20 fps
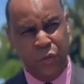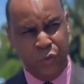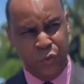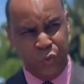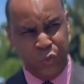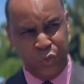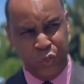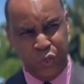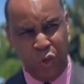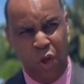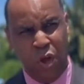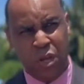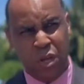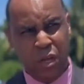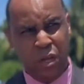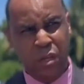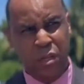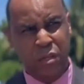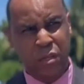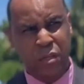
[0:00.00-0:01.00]

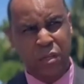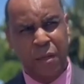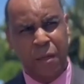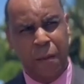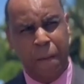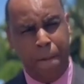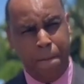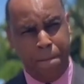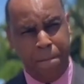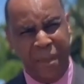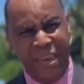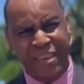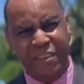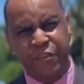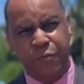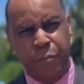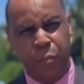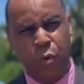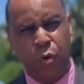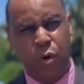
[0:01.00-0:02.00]
soccer,
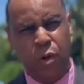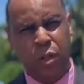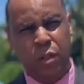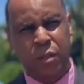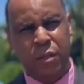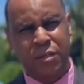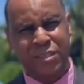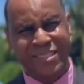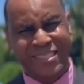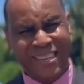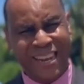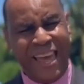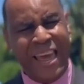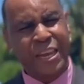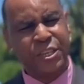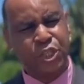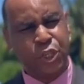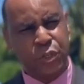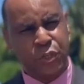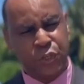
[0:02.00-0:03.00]
baseball
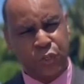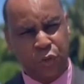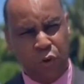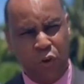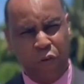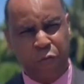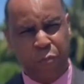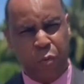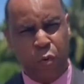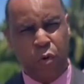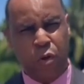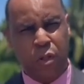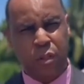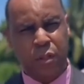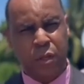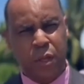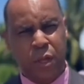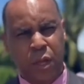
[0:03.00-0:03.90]
slash softball.